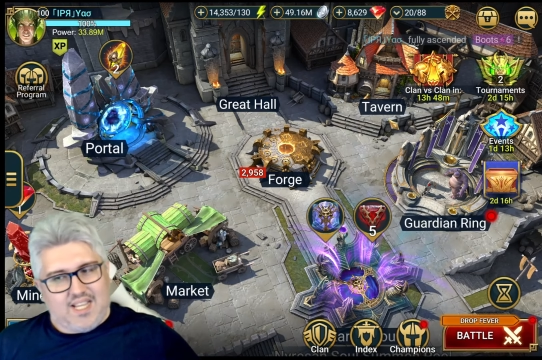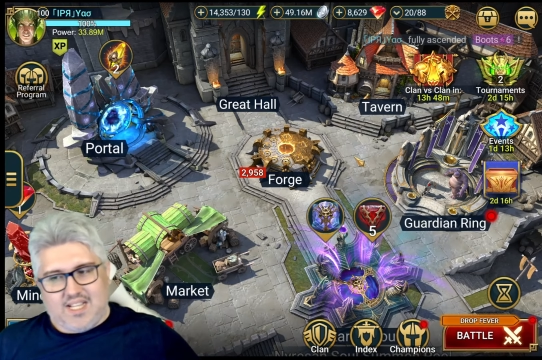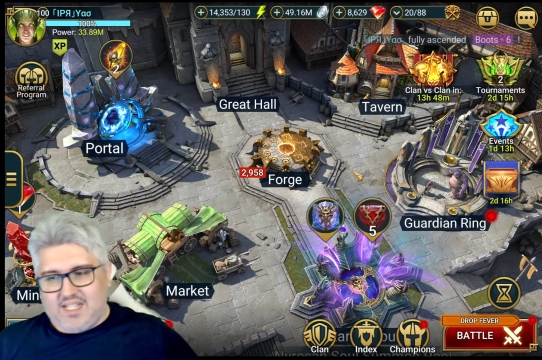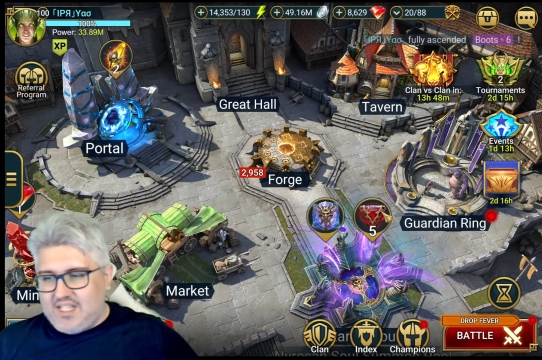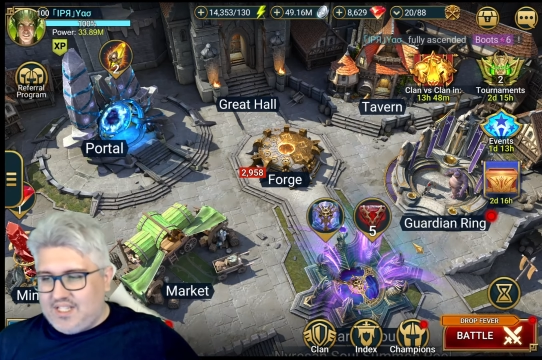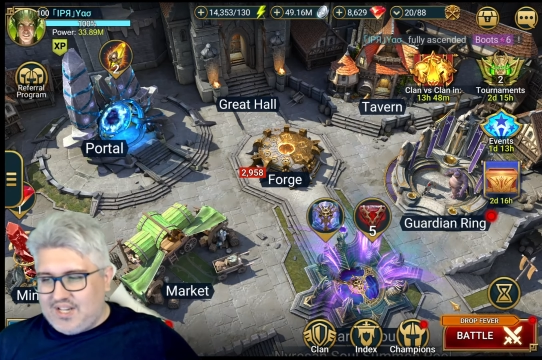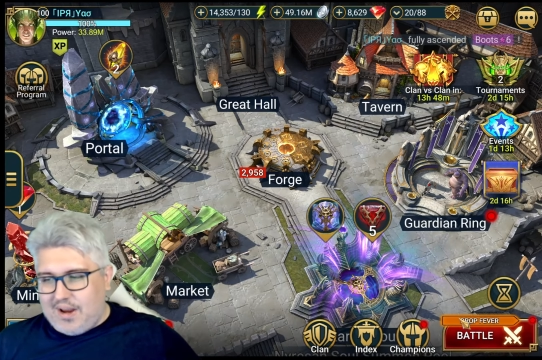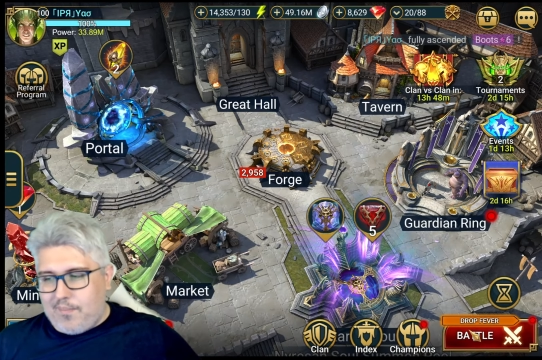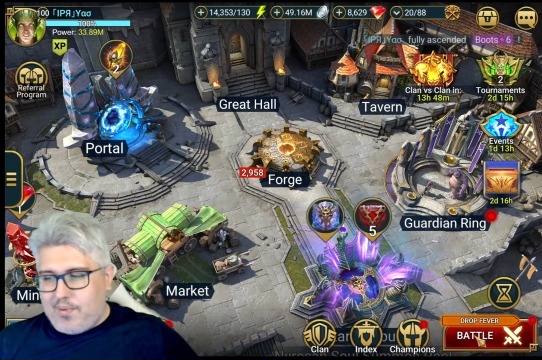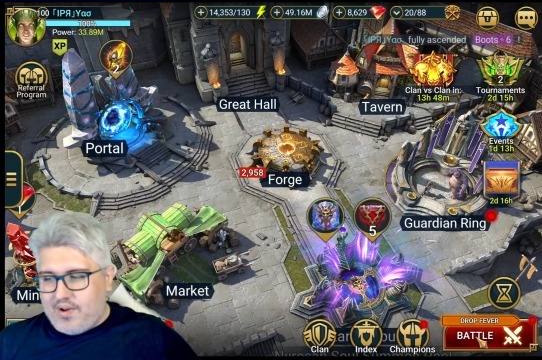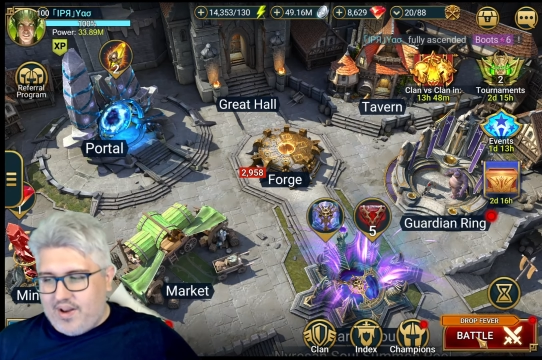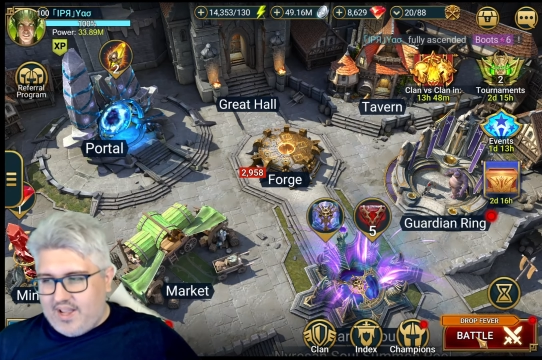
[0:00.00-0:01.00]
This
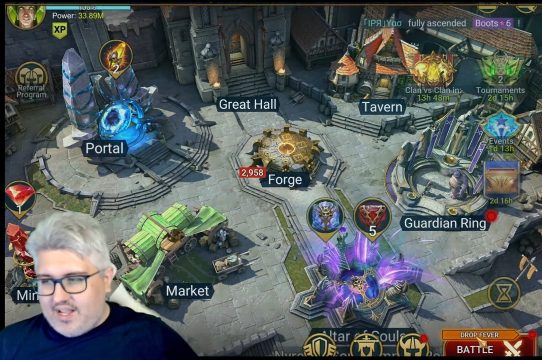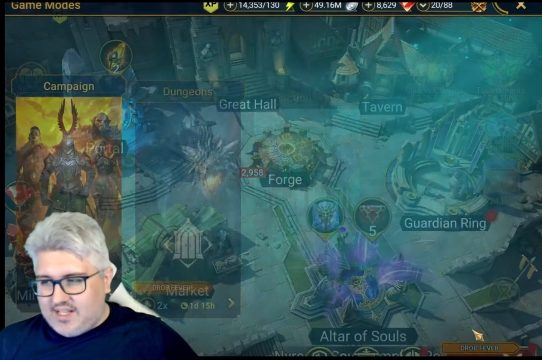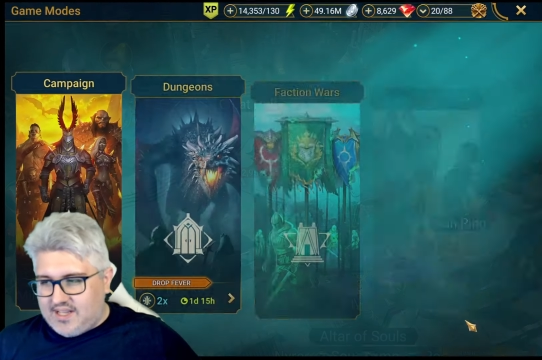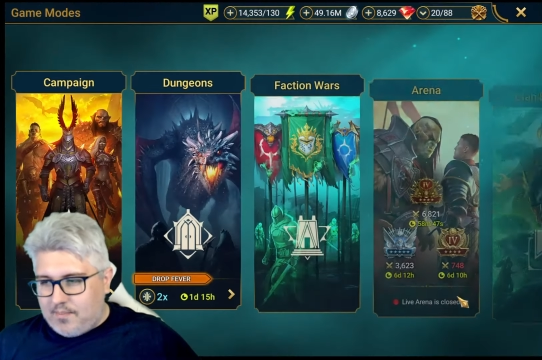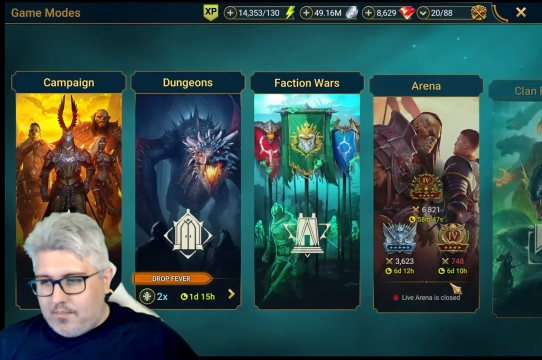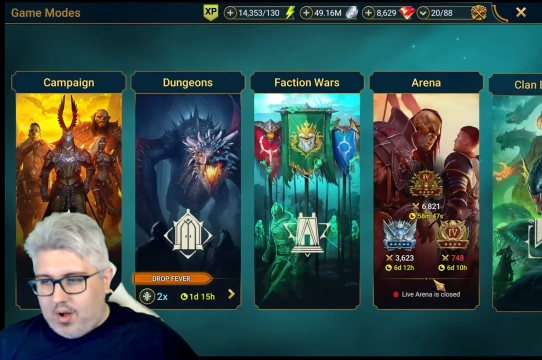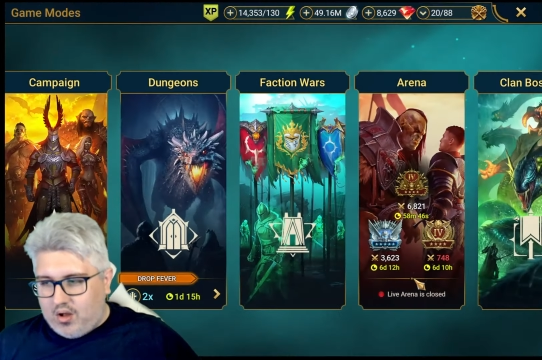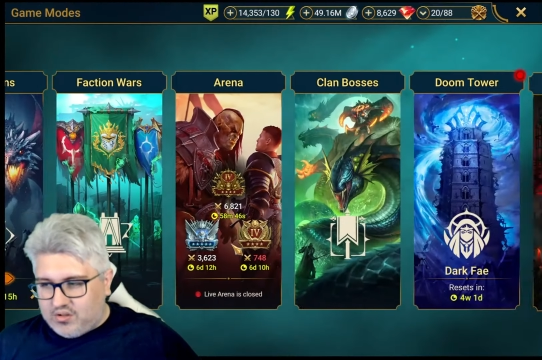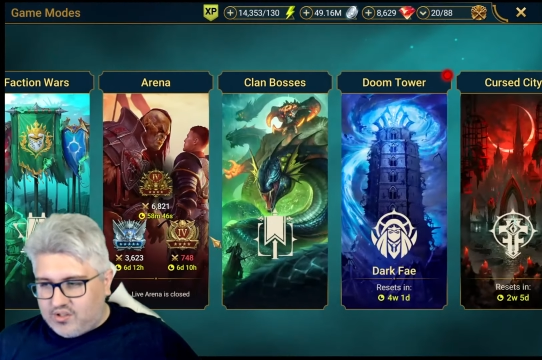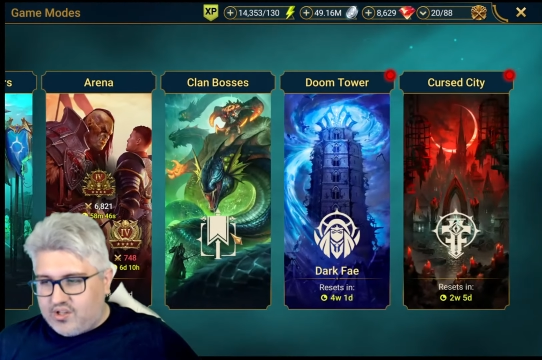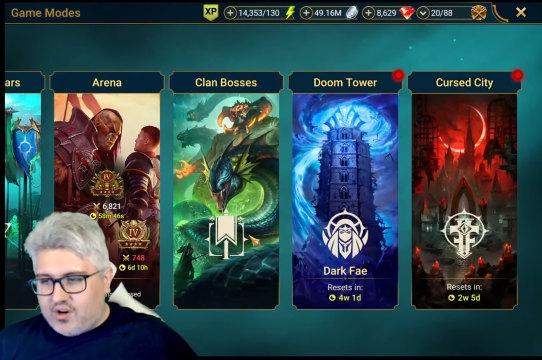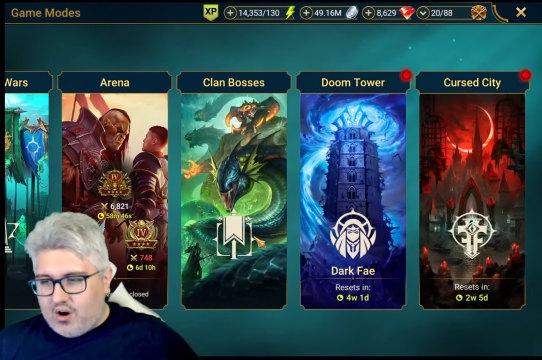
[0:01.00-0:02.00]
champion is a
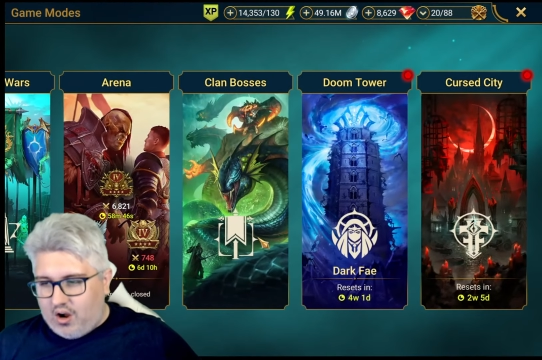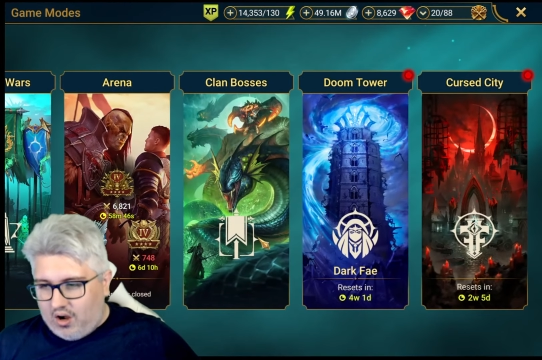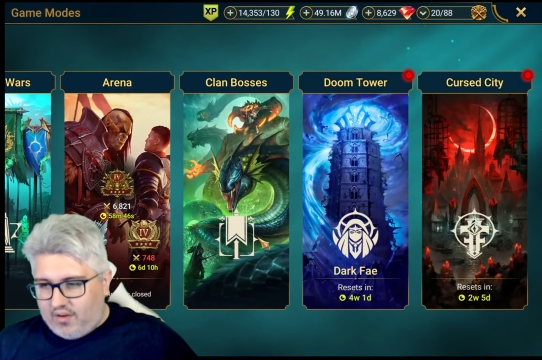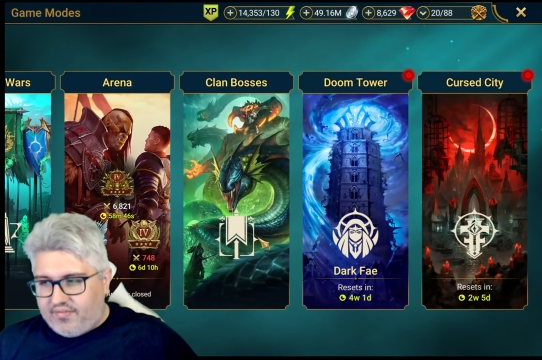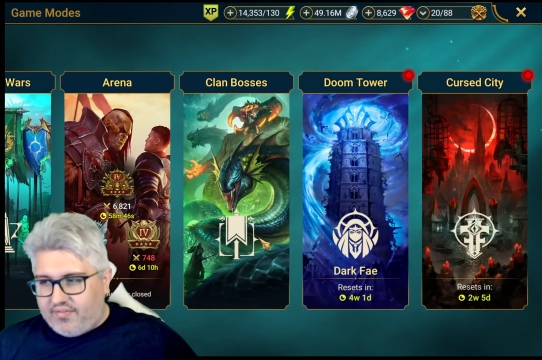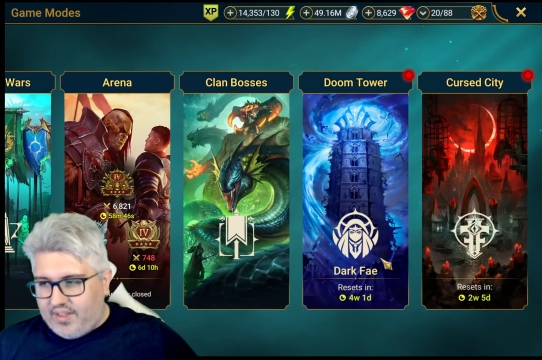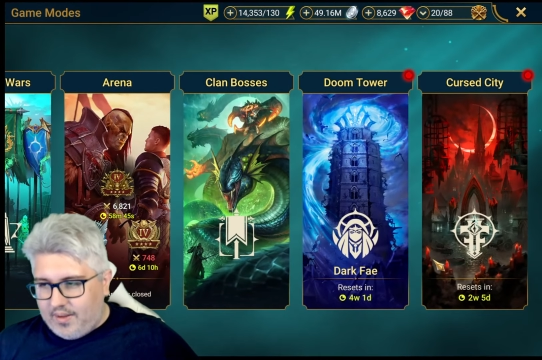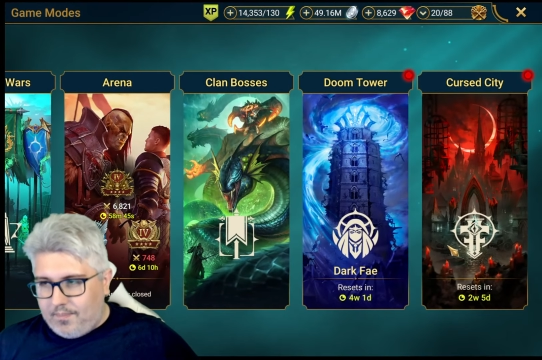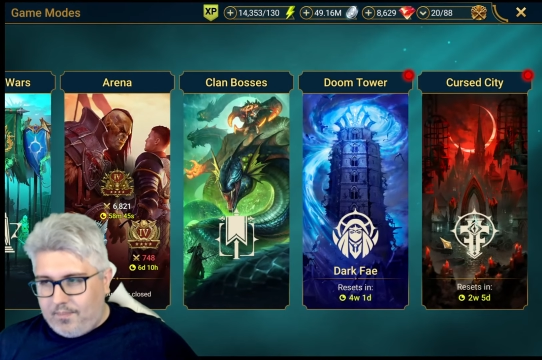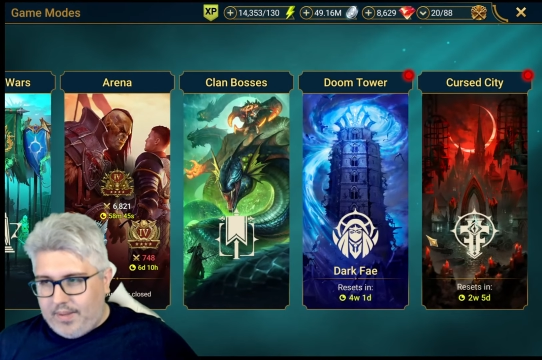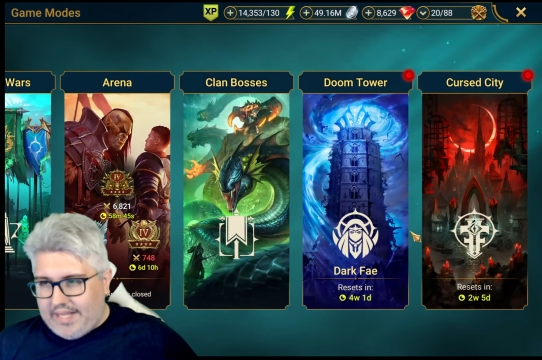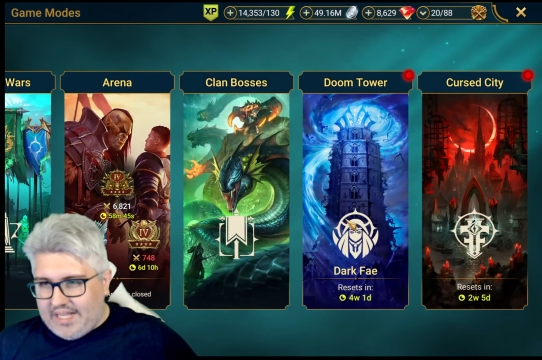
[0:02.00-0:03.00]
monster of the
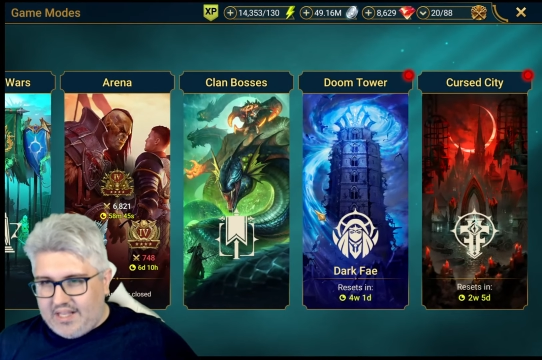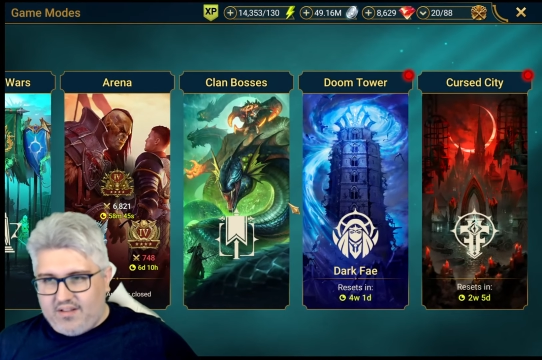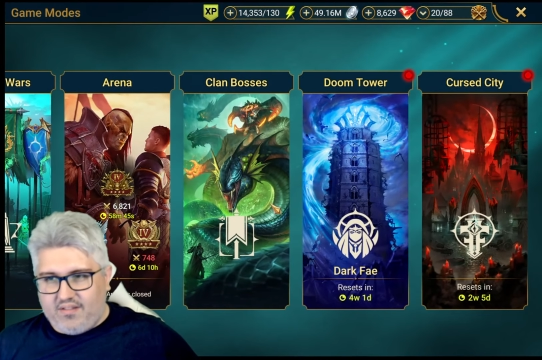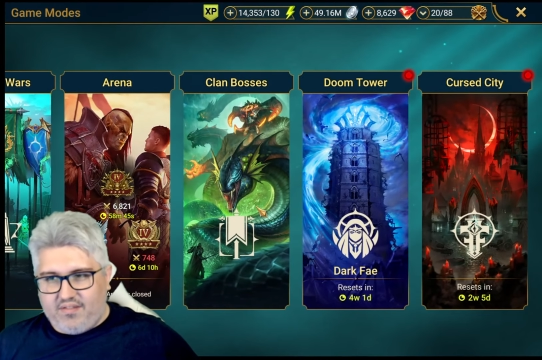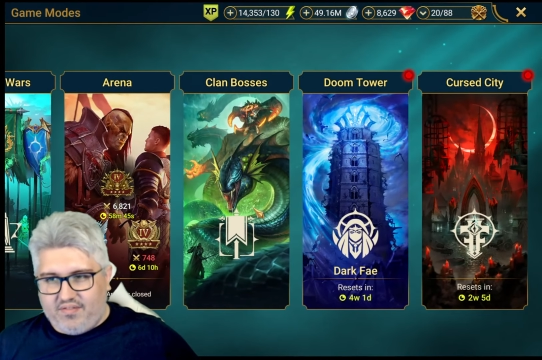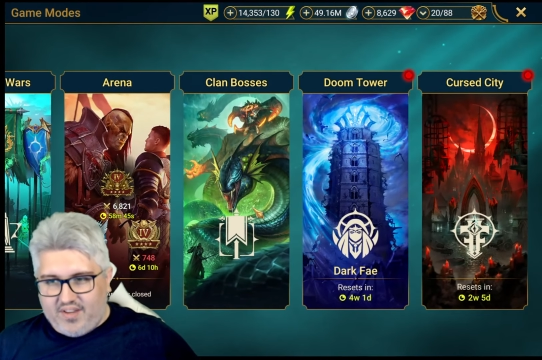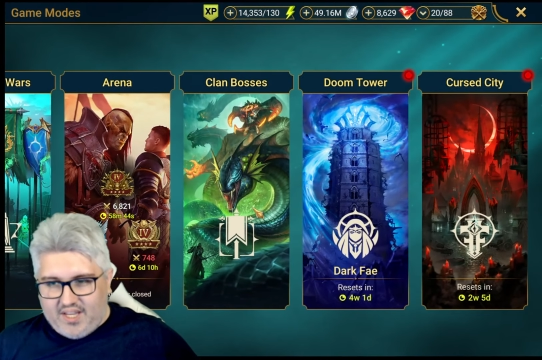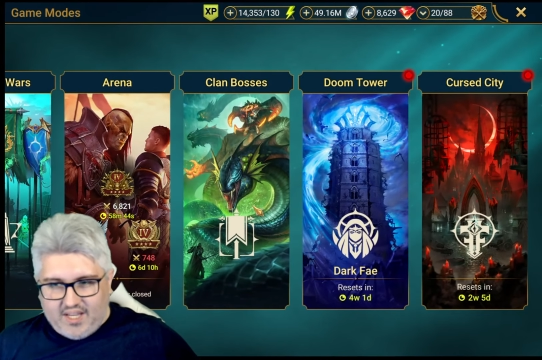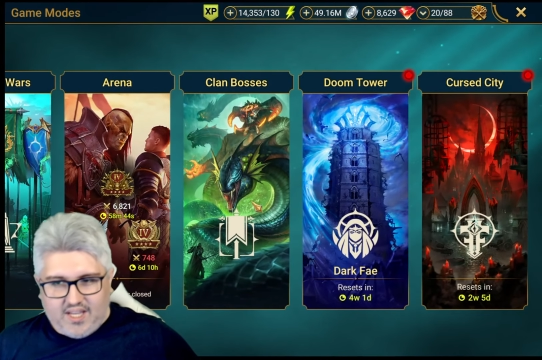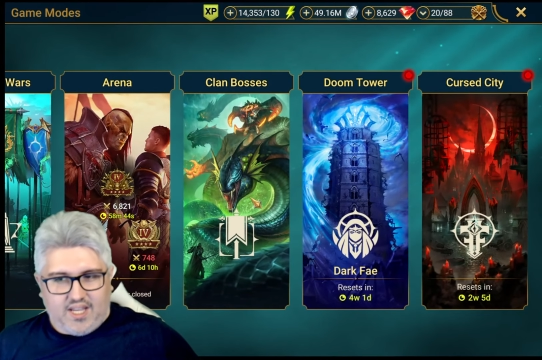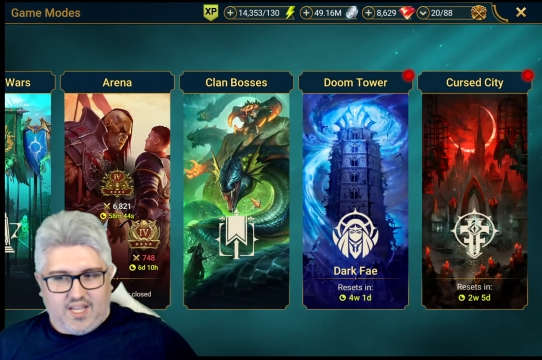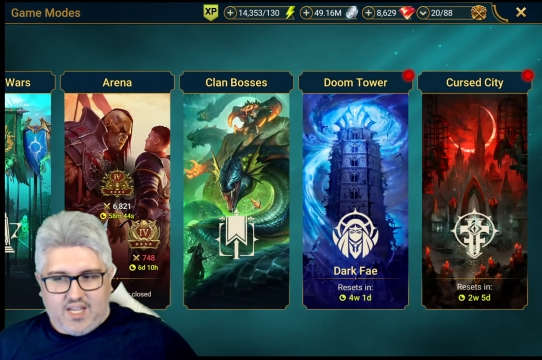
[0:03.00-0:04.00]

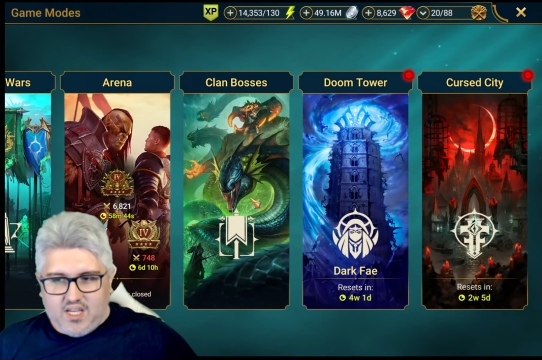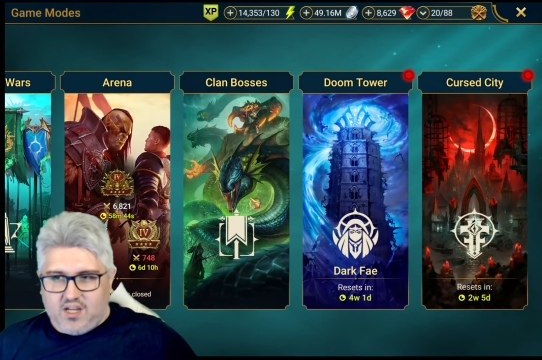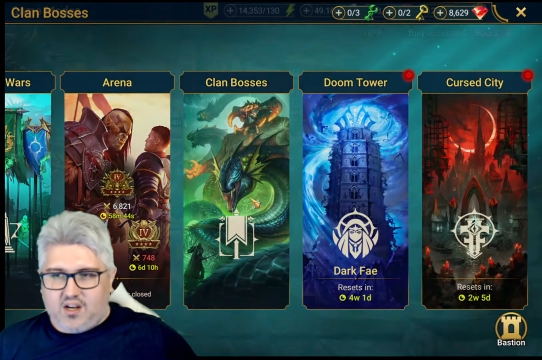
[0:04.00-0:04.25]
PvE